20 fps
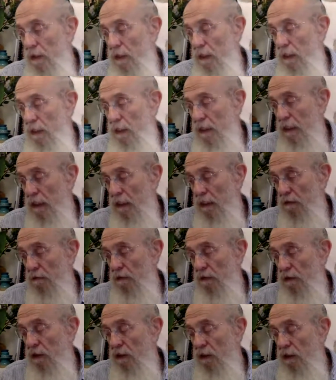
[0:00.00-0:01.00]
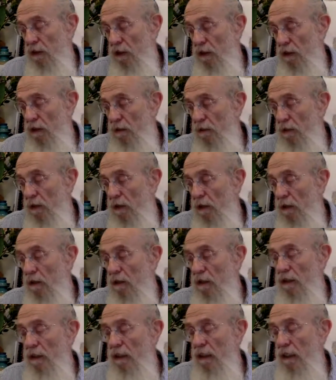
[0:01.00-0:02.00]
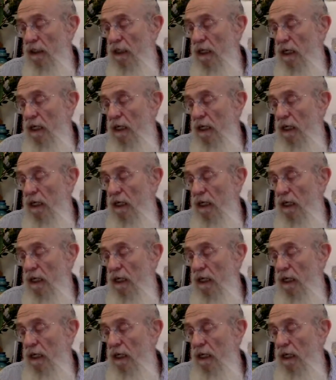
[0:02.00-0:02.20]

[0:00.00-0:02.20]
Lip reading: is Rosh Hashanah. We're also